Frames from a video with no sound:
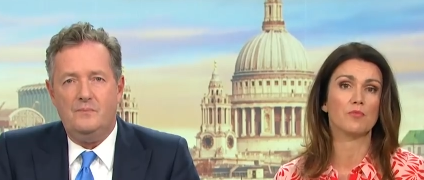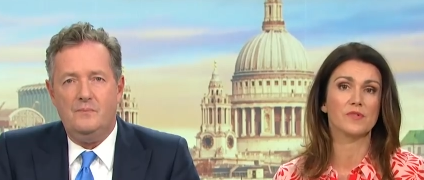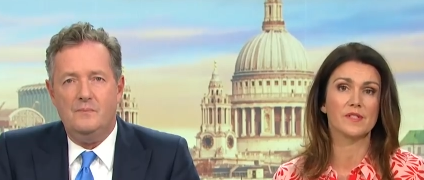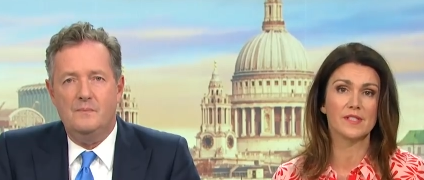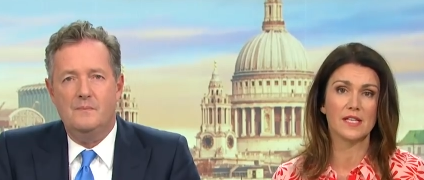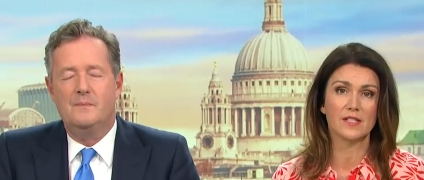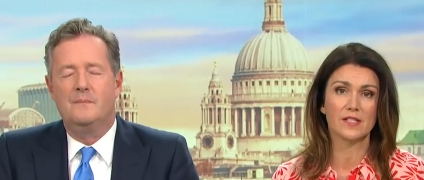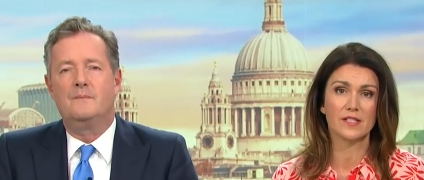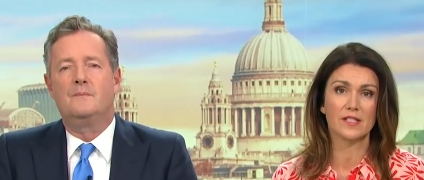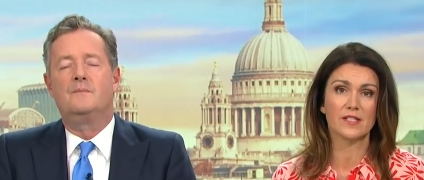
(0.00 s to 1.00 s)
Speaker 1: prison
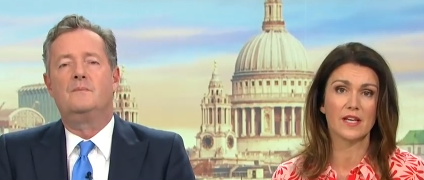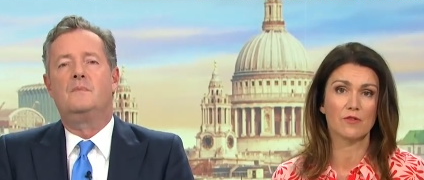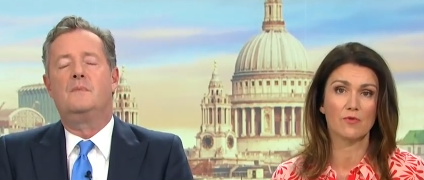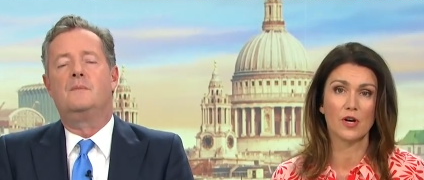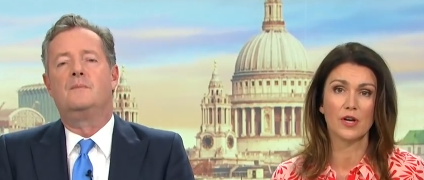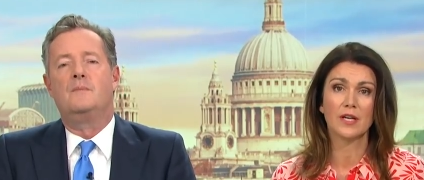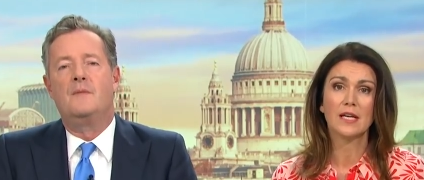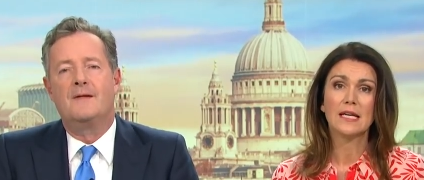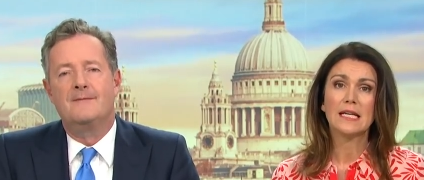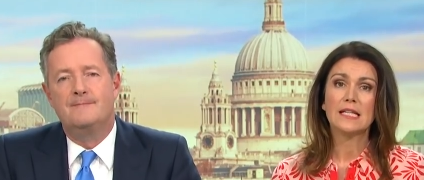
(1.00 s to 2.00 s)
sentence in Tehran,
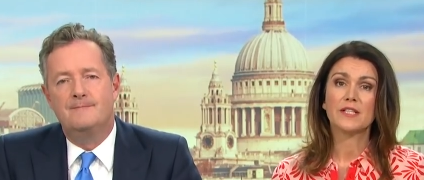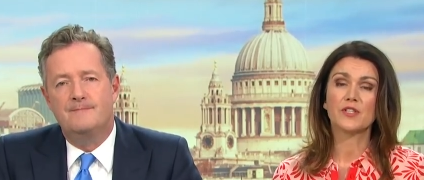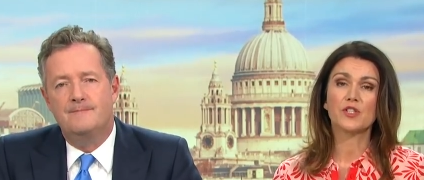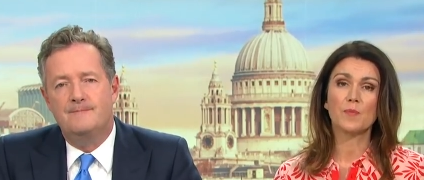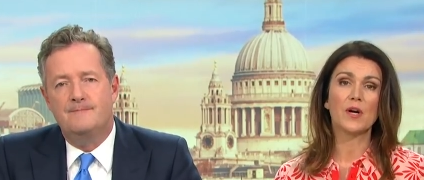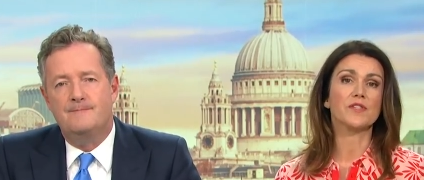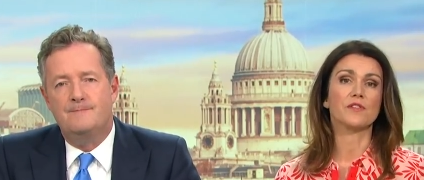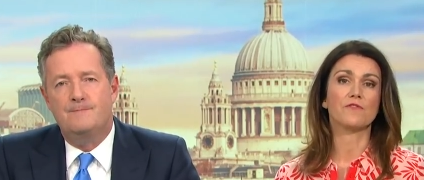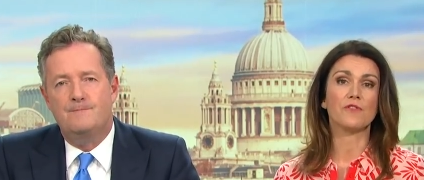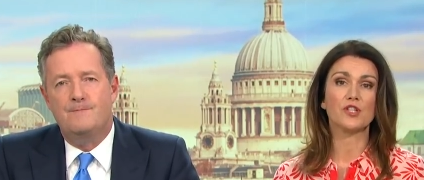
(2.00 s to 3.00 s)
despite
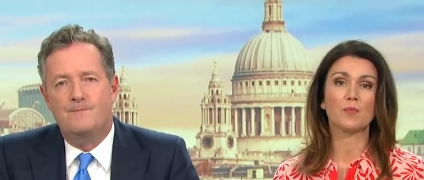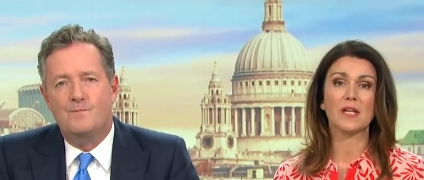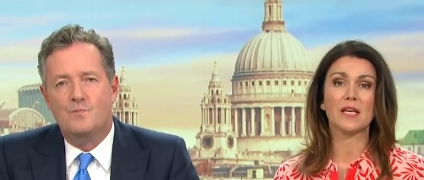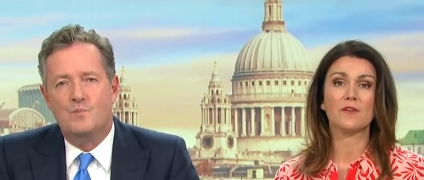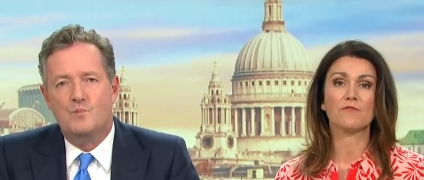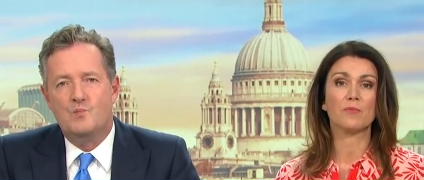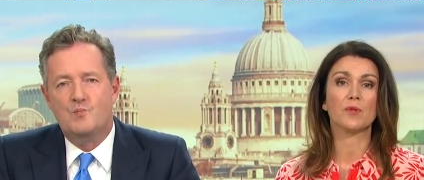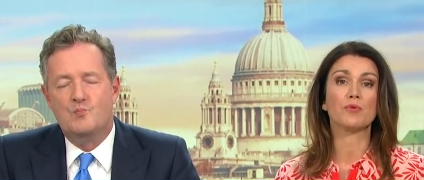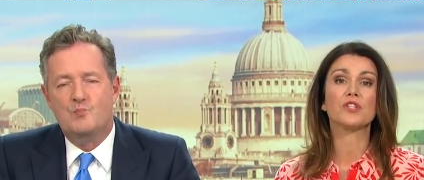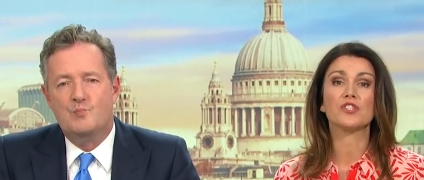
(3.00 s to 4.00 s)
a fresh plea from
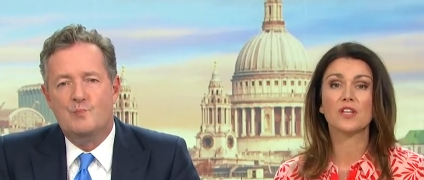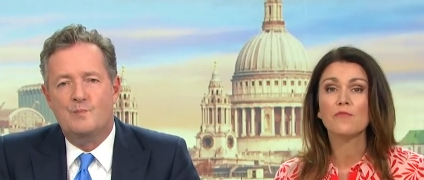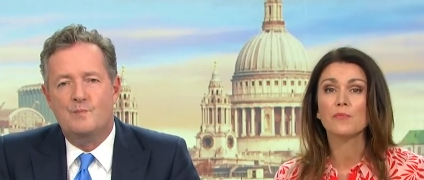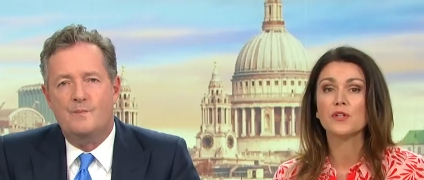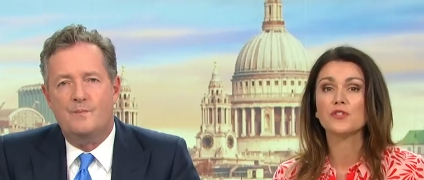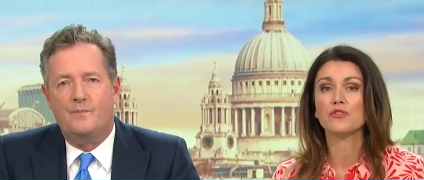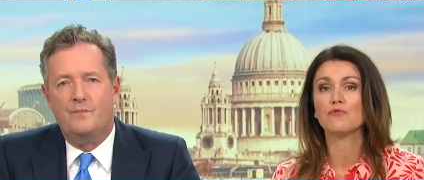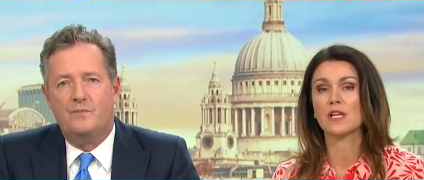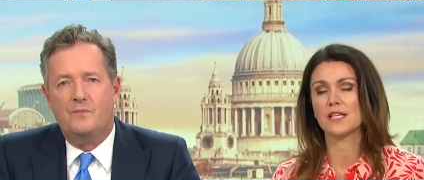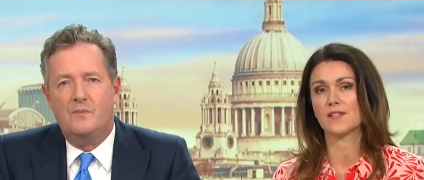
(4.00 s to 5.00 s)
the British government to
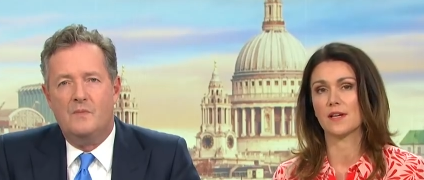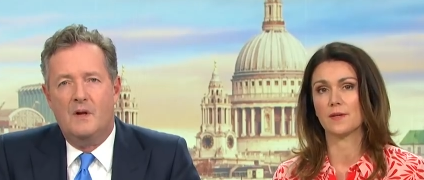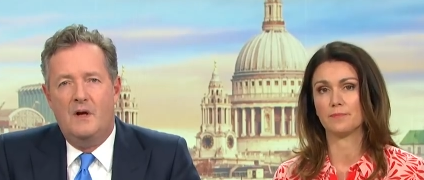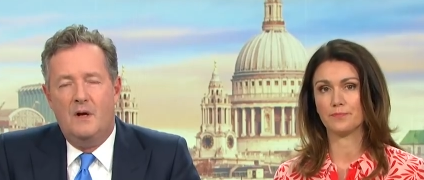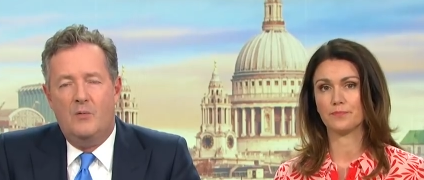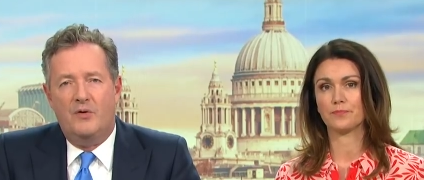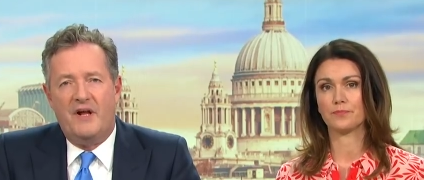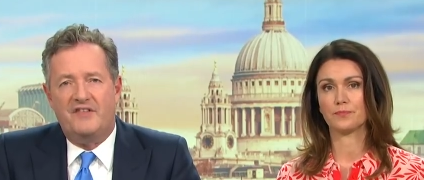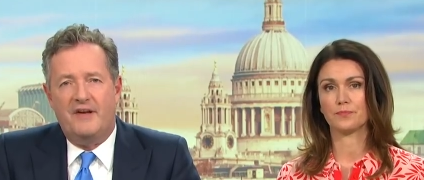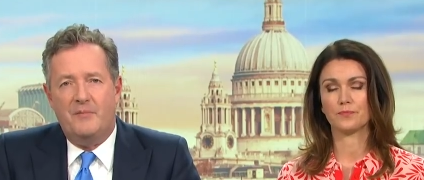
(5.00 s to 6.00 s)
release her.
Speaker 2: Well,
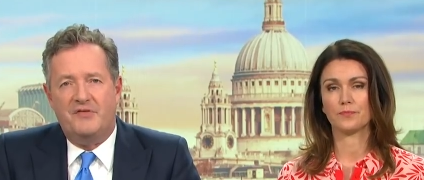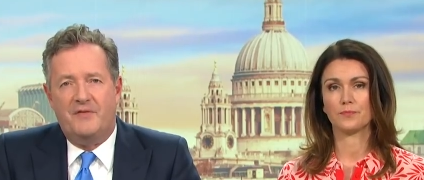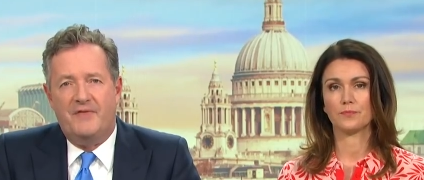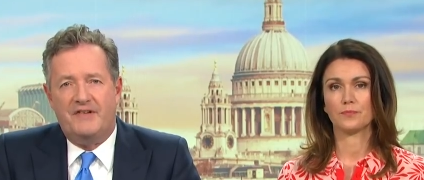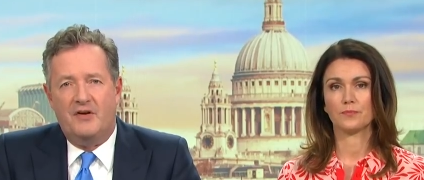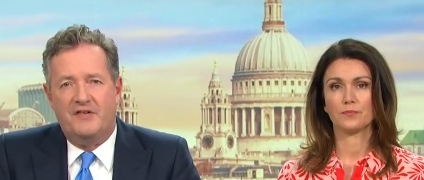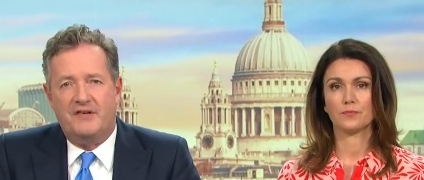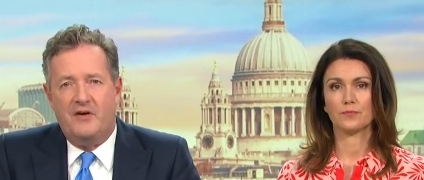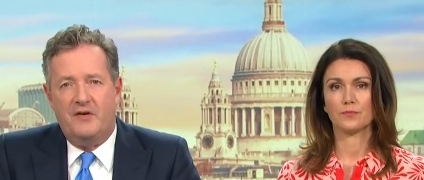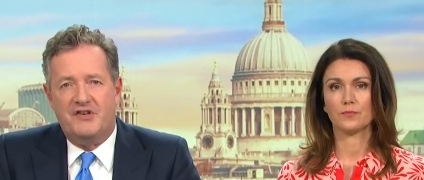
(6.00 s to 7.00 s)
Nazanin was convicted on
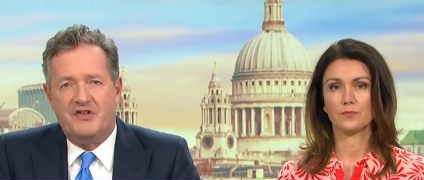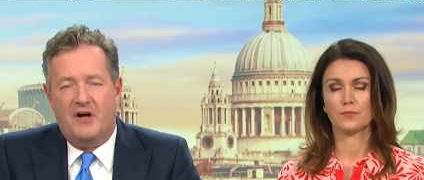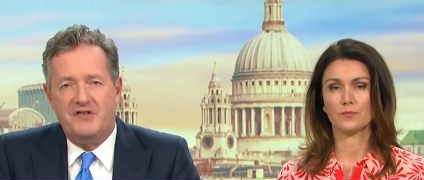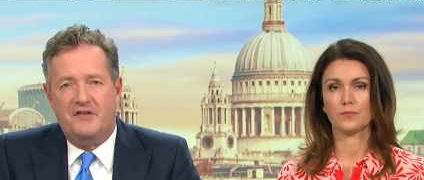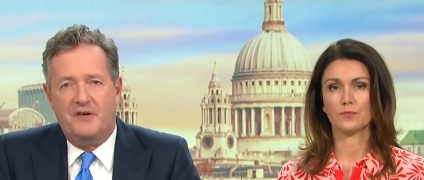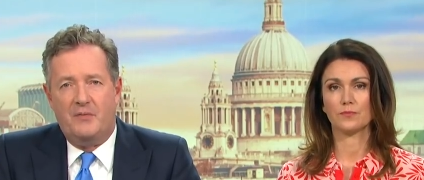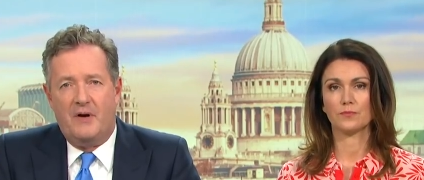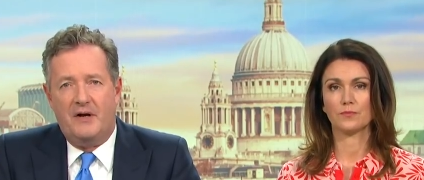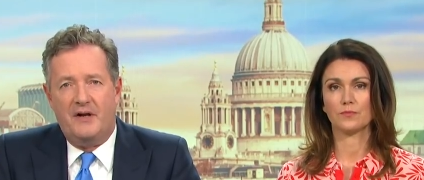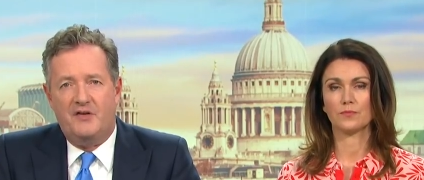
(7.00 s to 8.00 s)
security charges in
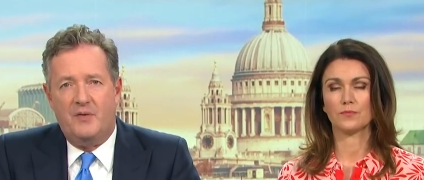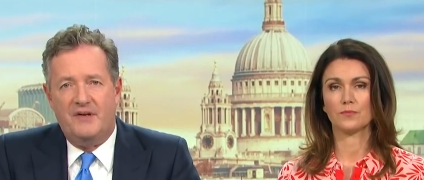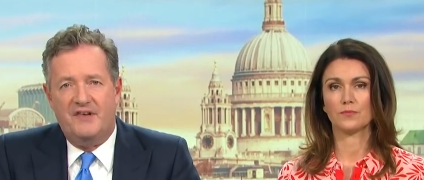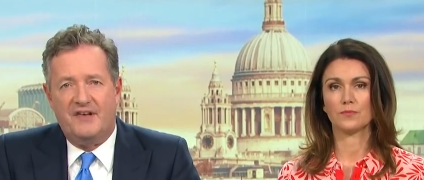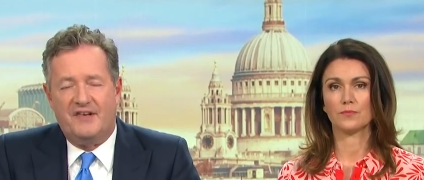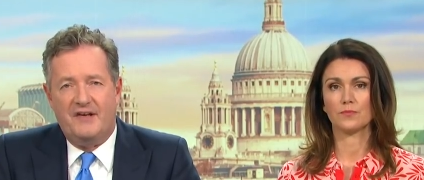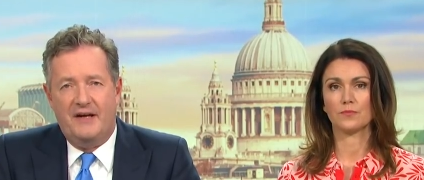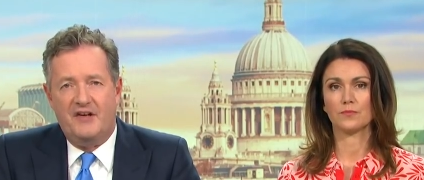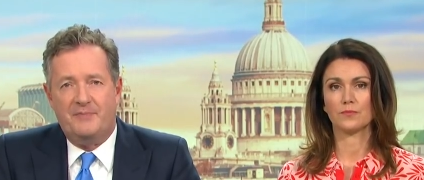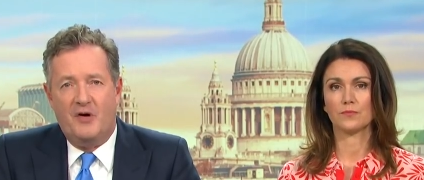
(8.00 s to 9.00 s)
Iran in twenty
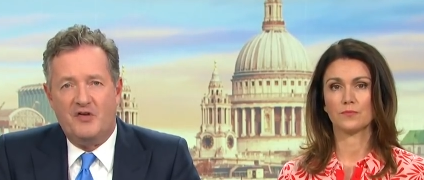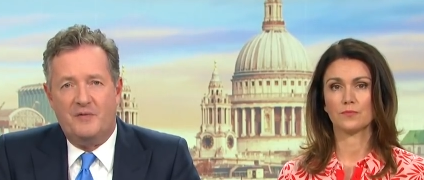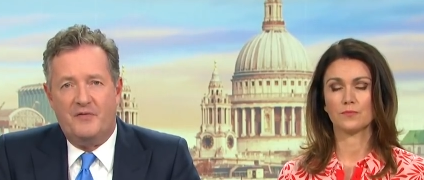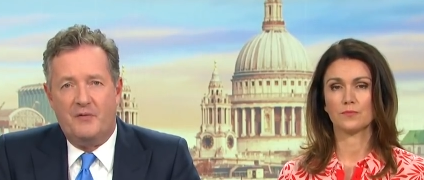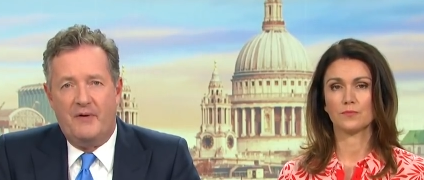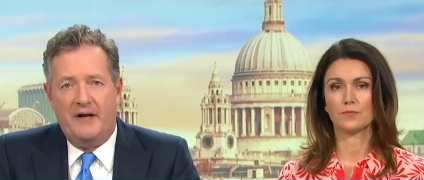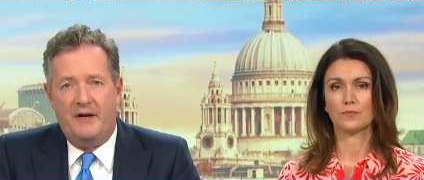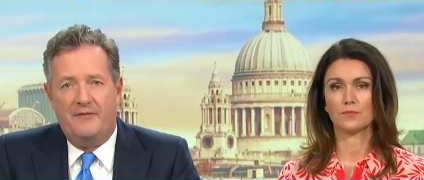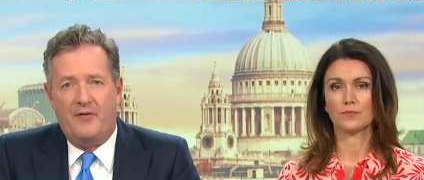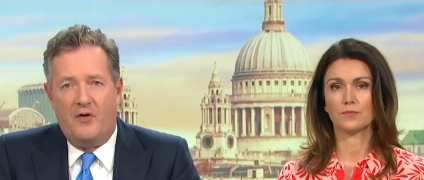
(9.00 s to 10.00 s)
sixteen. A spokesman for the
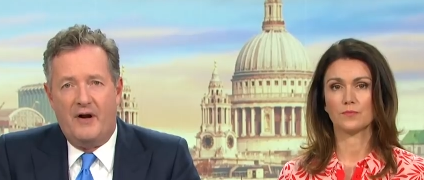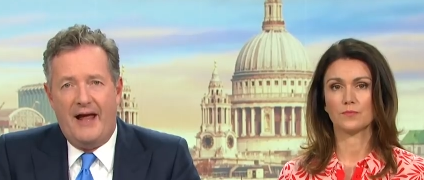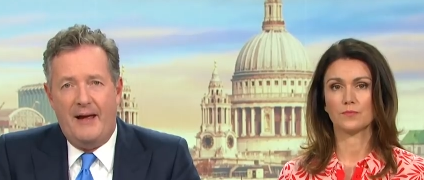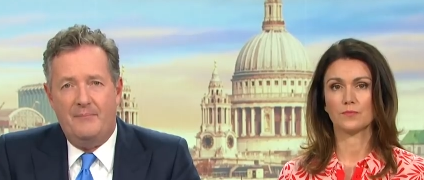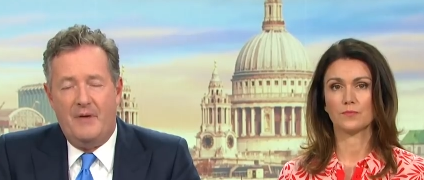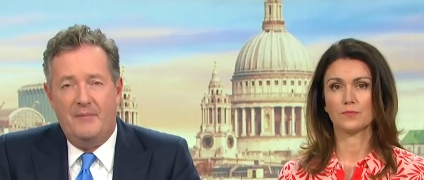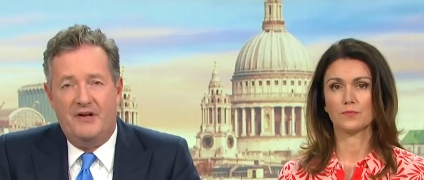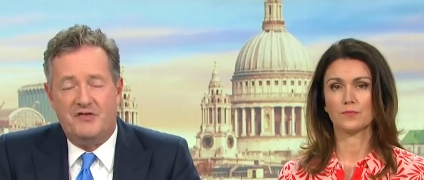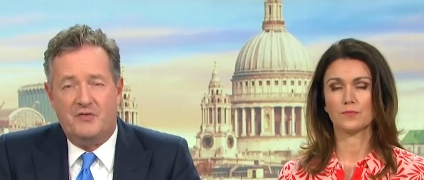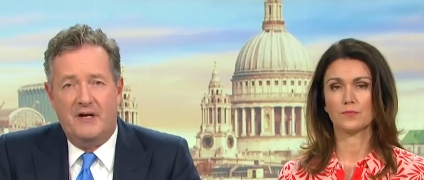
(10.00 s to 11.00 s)
Iranian Foreign
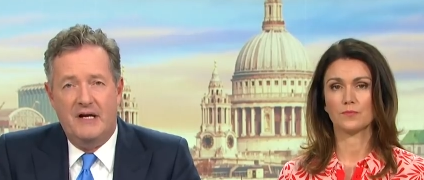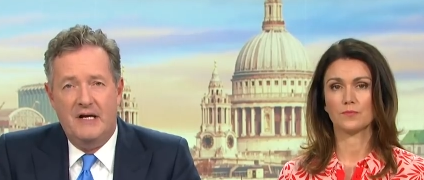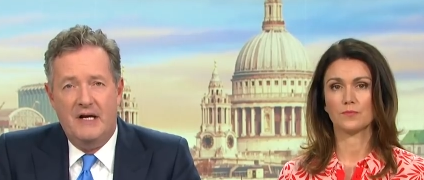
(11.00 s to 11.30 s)
Ministry